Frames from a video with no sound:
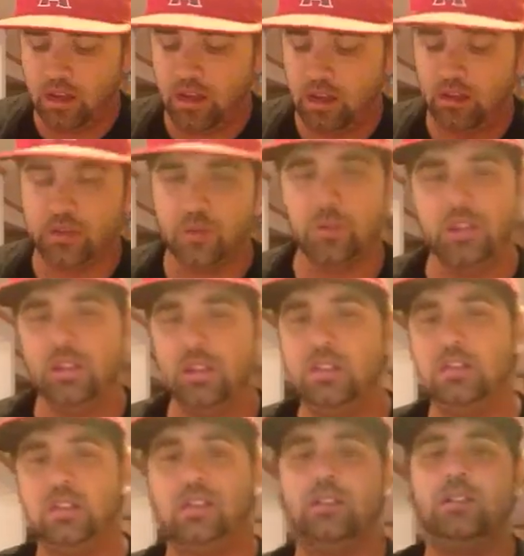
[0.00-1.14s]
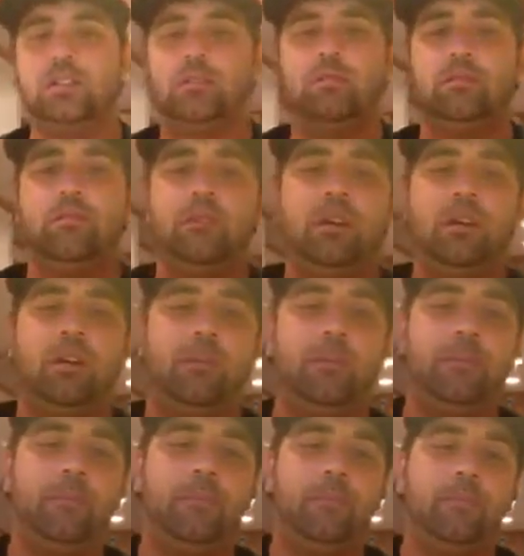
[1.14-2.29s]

Uh, it's really easy, just um,